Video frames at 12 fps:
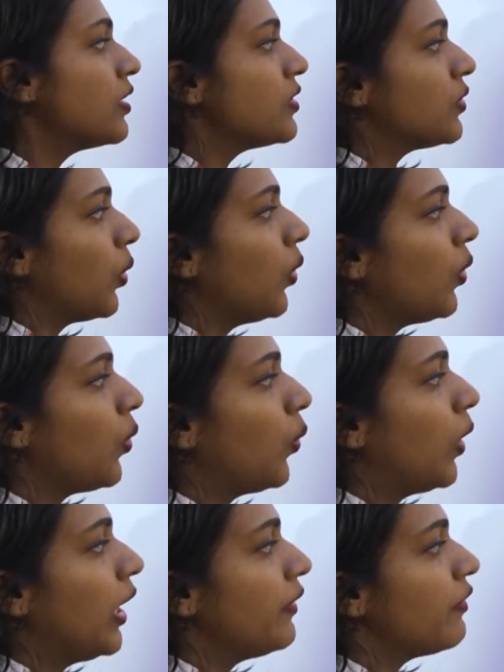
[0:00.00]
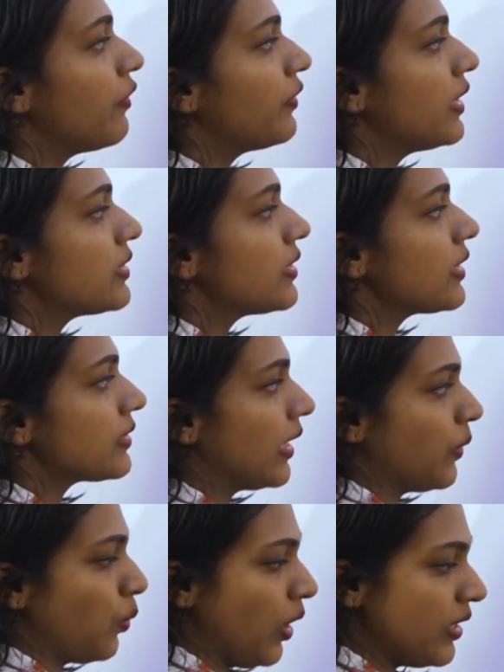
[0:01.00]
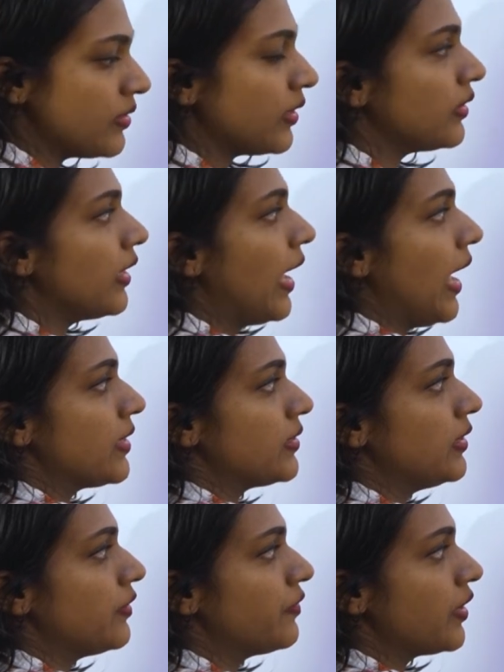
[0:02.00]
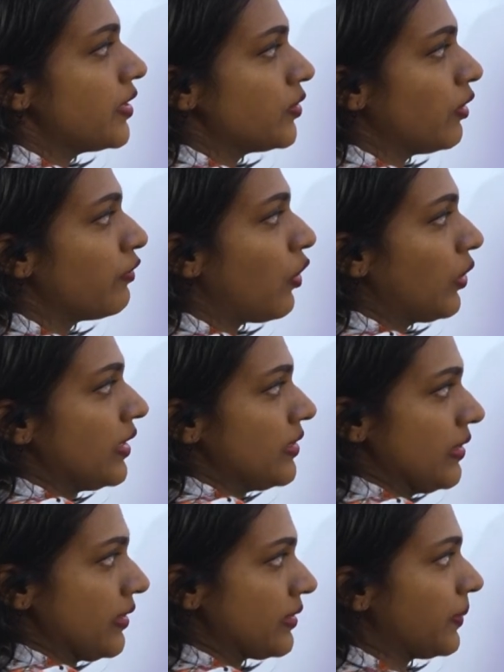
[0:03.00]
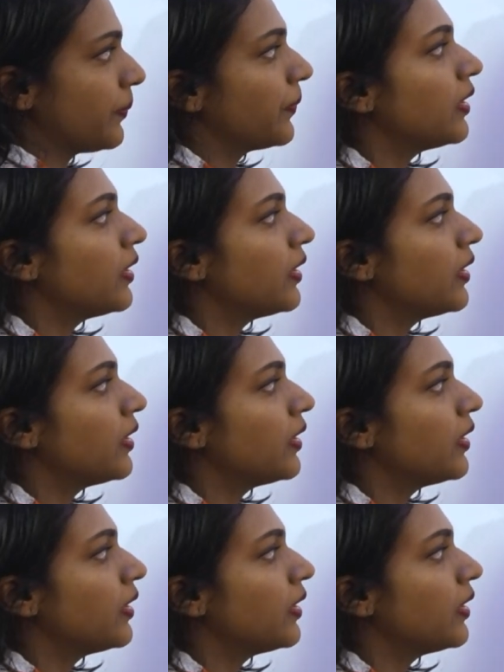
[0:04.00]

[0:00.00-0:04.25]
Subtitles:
So 156 and 110 has a difference of 46.